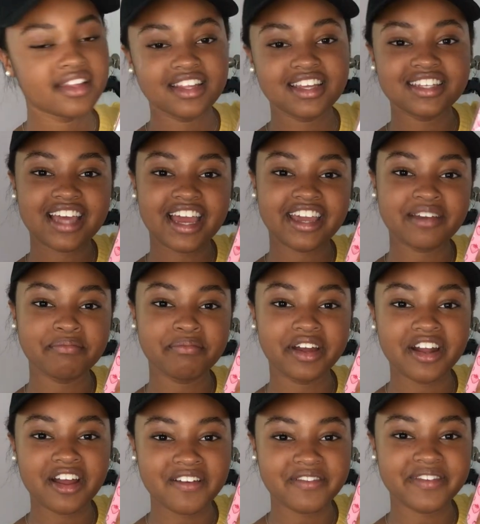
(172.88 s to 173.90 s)
This I can
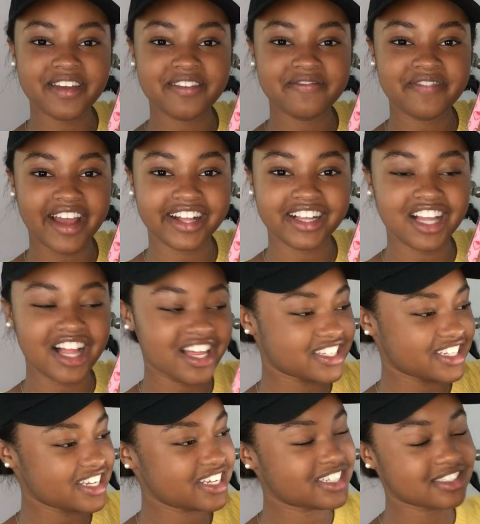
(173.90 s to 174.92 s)
put up in my
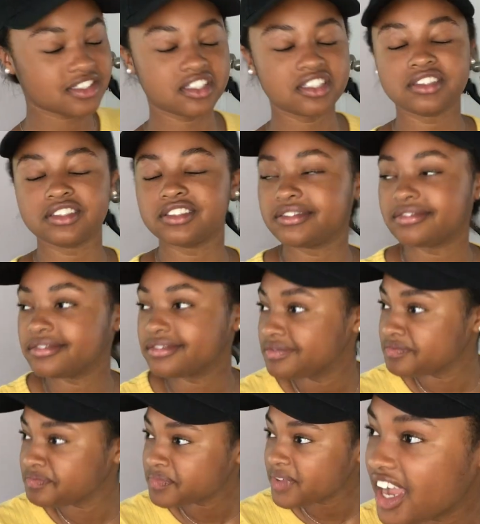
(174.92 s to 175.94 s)
closet.
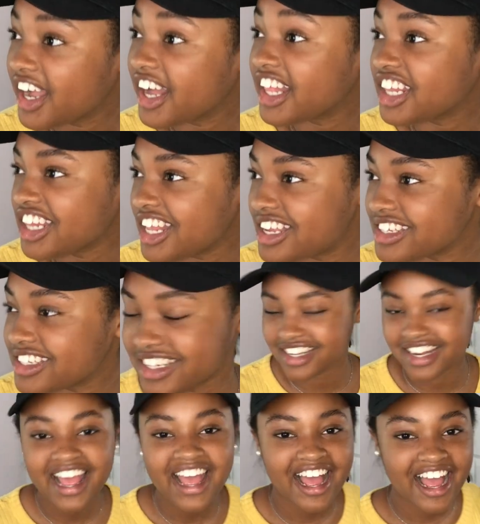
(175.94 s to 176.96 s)
Closet.
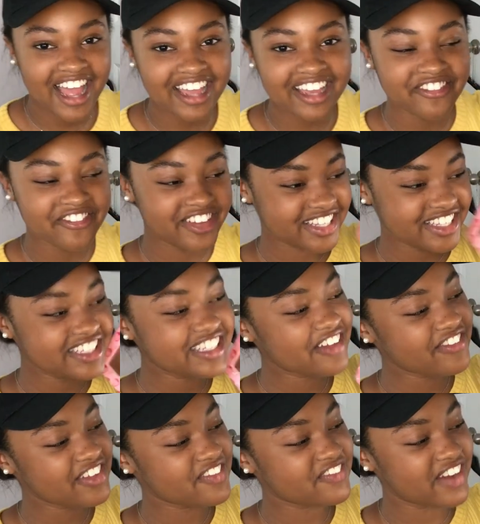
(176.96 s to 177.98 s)
I can put this
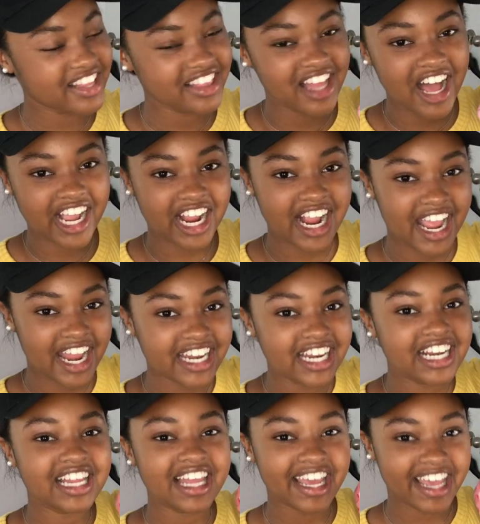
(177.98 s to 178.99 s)
up in my locker and
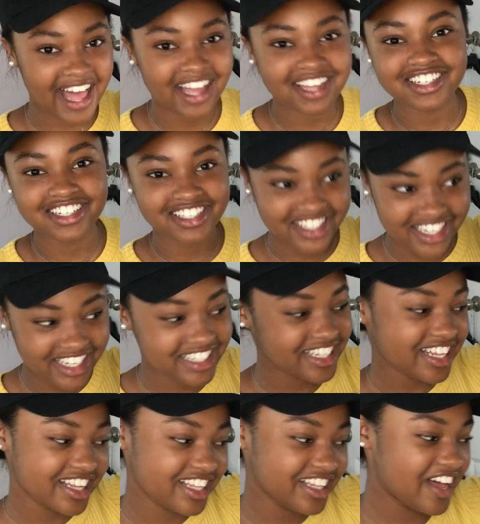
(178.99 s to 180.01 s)
it'll like actually stick
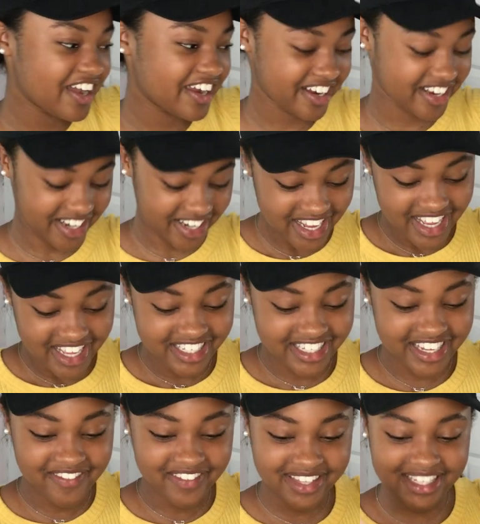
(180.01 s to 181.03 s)
to the locker.
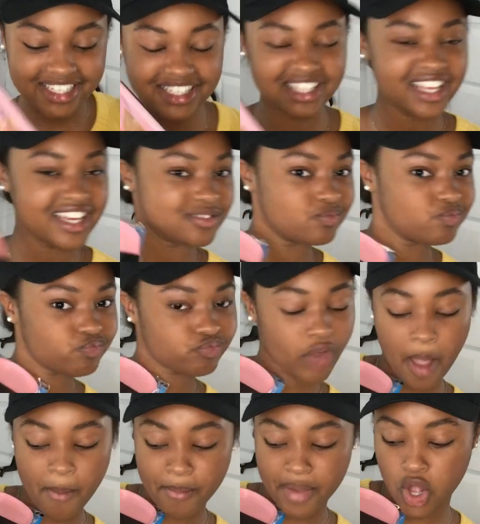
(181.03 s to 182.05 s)
Same with this thing,
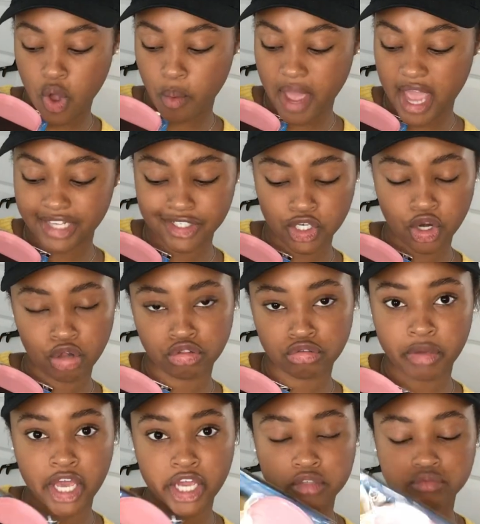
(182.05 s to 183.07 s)
big old magnet on
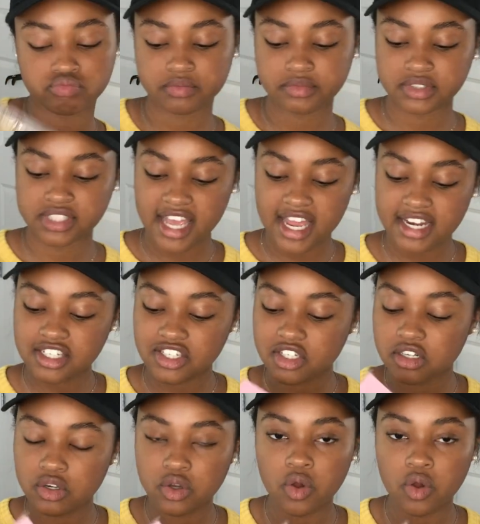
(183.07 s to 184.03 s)
the back. And it's a little